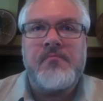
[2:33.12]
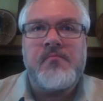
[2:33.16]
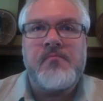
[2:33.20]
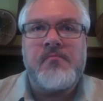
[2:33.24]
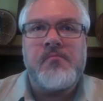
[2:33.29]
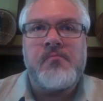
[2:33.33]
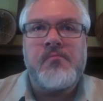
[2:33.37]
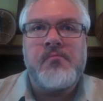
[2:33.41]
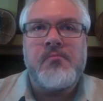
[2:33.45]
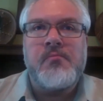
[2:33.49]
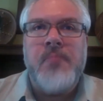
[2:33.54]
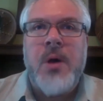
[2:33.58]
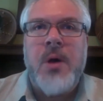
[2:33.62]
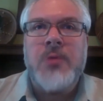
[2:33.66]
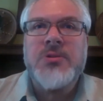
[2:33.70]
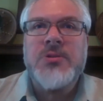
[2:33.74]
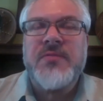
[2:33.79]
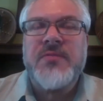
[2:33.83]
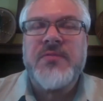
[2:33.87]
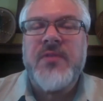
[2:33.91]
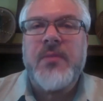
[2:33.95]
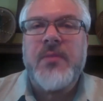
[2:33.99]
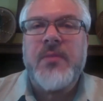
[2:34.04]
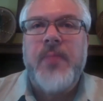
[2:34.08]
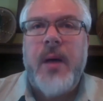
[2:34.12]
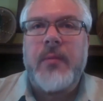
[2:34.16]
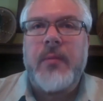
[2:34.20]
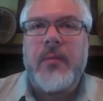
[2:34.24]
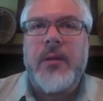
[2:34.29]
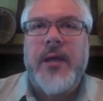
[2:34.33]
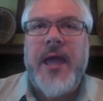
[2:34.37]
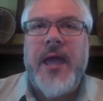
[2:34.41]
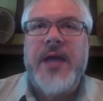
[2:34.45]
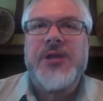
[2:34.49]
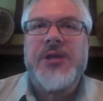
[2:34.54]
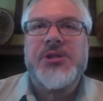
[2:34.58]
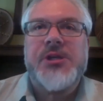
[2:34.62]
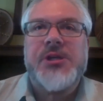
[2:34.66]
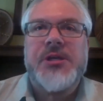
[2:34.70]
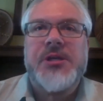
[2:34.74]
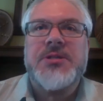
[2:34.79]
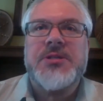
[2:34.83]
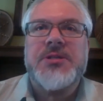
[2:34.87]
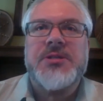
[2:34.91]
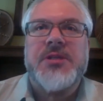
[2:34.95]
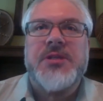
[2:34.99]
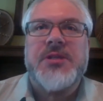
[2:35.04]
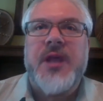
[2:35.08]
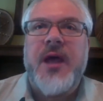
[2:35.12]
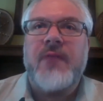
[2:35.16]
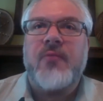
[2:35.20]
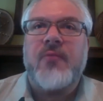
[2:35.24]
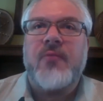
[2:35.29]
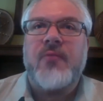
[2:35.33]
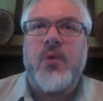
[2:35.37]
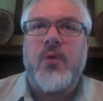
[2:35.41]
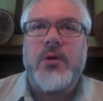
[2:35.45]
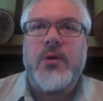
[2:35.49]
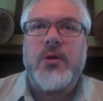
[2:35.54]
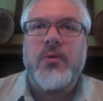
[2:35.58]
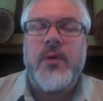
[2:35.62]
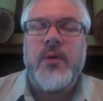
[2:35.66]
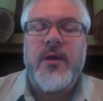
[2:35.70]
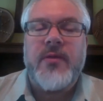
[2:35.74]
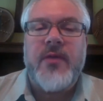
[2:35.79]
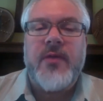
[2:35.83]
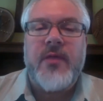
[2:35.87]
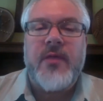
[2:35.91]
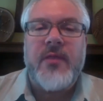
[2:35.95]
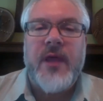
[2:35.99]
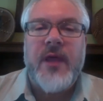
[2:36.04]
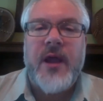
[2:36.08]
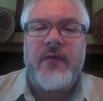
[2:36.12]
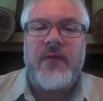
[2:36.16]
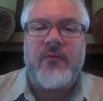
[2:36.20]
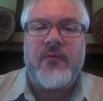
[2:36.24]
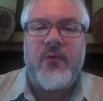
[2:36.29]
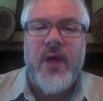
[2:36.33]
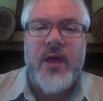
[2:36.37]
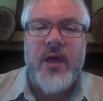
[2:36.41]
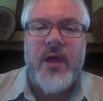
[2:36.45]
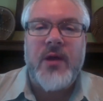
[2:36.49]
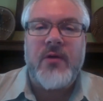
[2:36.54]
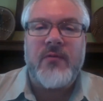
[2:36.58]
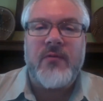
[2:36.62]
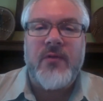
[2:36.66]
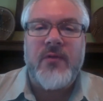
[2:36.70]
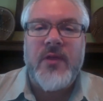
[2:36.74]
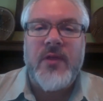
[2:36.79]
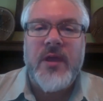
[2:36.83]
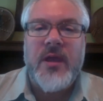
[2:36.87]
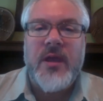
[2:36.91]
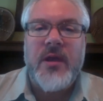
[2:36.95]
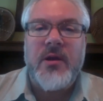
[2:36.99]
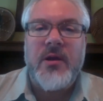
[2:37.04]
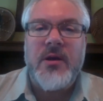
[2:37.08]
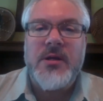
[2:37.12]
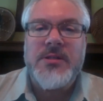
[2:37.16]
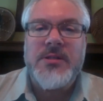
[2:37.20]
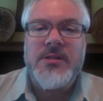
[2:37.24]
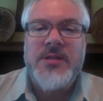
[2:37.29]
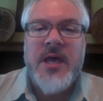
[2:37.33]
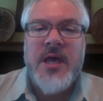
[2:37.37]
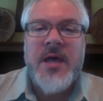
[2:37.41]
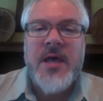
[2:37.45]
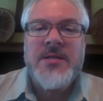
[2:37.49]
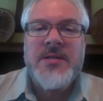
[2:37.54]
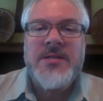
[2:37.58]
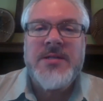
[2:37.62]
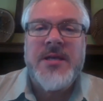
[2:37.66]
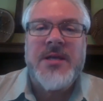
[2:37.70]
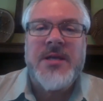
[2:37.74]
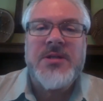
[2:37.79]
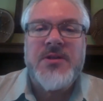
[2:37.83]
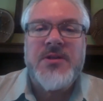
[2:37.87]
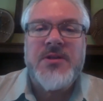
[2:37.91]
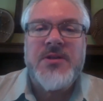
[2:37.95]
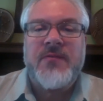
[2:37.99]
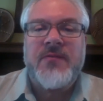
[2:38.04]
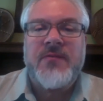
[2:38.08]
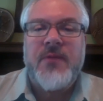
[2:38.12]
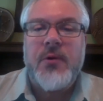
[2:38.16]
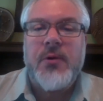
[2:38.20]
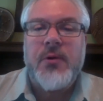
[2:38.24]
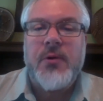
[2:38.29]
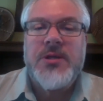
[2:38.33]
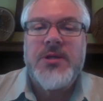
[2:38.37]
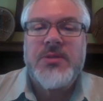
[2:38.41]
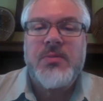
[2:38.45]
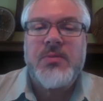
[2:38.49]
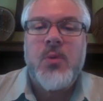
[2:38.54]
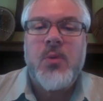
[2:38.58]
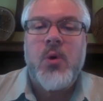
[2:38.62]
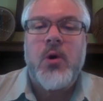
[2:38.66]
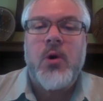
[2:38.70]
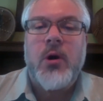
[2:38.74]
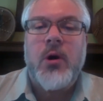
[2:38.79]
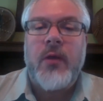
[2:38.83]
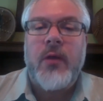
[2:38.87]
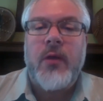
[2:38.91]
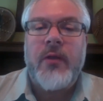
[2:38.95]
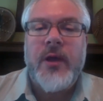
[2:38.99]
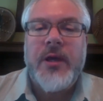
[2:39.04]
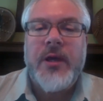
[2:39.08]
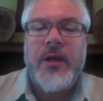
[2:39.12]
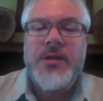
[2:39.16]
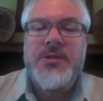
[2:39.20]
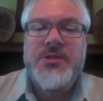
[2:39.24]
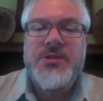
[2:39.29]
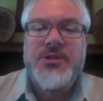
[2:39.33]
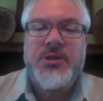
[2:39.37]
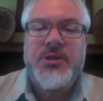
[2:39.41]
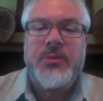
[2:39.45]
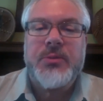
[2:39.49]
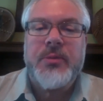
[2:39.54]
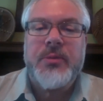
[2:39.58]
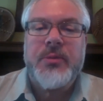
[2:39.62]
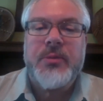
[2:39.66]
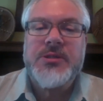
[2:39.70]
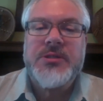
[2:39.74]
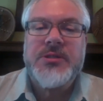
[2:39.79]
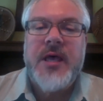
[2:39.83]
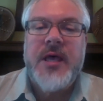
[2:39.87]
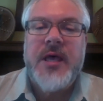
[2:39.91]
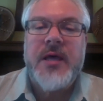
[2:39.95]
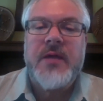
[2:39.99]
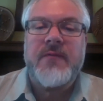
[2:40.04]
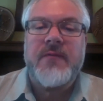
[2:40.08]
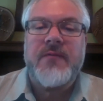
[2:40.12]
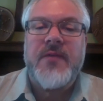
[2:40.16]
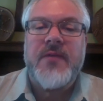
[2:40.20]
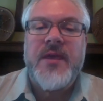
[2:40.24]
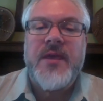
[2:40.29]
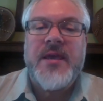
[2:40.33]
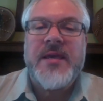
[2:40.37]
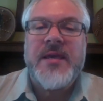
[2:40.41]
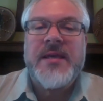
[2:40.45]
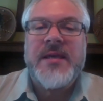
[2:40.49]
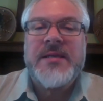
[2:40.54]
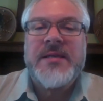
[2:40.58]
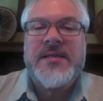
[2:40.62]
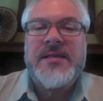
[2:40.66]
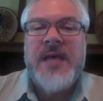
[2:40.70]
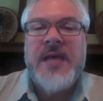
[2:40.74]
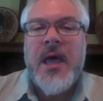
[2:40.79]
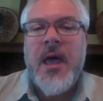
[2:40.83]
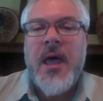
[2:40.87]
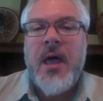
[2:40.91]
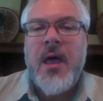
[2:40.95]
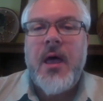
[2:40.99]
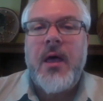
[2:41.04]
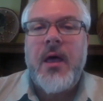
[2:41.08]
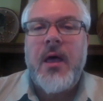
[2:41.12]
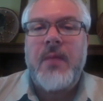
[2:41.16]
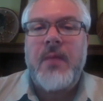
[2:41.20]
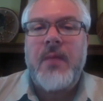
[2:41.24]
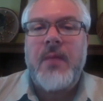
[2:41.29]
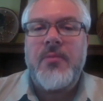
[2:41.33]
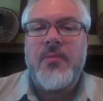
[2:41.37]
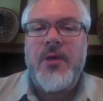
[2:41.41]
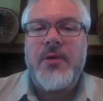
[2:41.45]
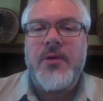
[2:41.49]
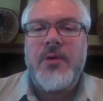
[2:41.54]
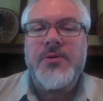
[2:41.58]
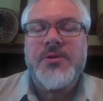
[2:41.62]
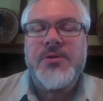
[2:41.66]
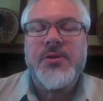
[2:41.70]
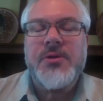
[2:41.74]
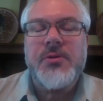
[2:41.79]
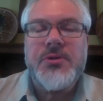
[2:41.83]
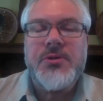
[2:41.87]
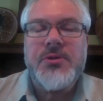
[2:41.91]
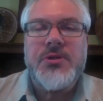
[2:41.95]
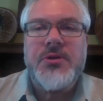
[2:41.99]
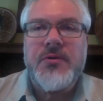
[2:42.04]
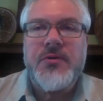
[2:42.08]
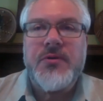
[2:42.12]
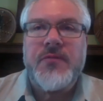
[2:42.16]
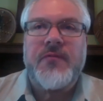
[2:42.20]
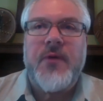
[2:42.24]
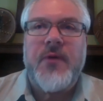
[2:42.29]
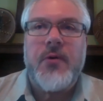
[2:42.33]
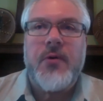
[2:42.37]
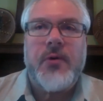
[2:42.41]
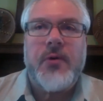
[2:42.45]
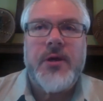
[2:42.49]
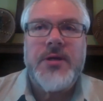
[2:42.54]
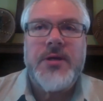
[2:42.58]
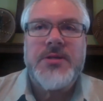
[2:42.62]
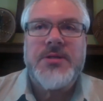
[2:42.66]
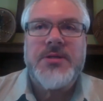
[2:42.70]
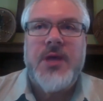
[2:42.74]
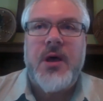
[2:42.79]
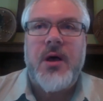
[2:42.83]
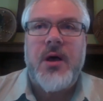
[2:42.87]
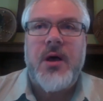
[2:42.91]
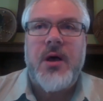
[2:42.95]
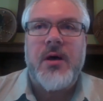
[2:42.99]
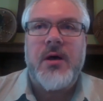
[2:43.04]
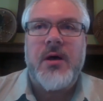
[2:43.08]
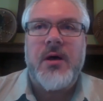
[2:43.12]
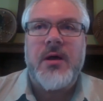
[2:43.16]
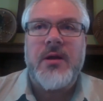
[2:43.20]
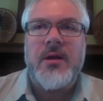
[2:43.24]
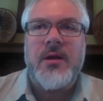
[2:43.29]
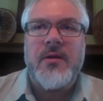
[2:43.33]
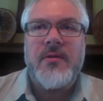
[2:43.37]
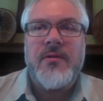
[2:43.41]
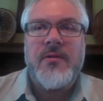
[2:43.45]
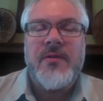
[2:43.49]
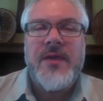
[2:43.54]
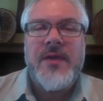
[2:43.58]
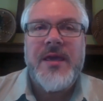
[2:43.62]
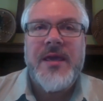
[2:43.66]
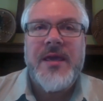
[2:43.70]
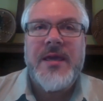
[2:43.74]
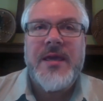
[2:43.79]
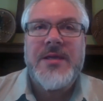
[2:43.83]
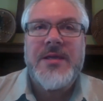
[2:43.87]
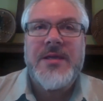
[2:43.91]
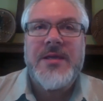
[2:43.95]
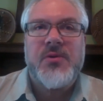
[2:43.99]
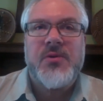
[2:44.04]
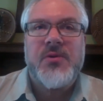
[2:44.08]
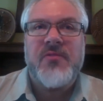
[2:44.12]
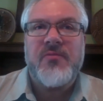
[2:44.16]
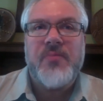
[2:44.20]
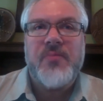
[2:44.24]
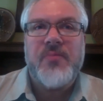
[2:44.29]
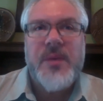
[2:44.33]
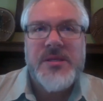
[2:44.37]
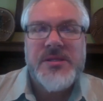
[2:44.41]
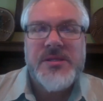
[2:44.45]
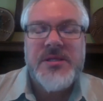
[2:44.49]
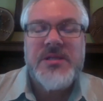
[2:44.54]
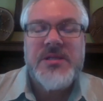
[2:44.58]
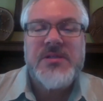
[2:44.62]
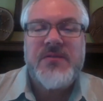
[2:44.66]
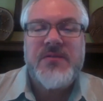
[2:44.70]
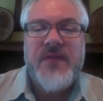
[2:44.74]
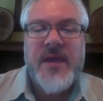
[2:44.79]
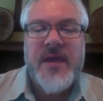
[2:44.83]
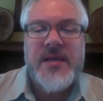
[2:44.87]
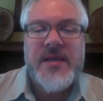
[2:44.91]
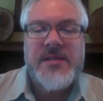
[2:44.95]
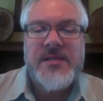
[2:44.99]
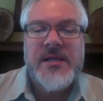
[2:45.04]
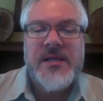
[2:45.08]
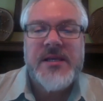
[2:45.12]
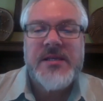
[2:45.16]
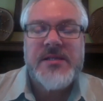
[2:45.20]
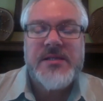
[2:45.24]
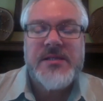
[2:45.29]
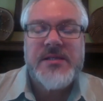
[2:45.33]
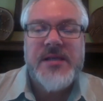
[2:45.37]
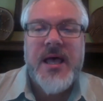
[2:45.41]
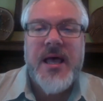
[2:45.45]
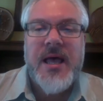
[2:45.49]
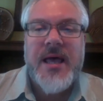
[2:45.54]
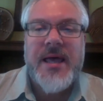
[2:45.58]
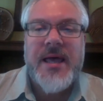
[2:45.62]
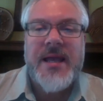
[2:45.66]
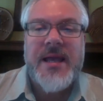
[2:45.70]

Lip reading: most of the publications that I've worked with and that I've read over the years tend to focus more on the consumer side of things. Those who do focus on the sort of business-facing side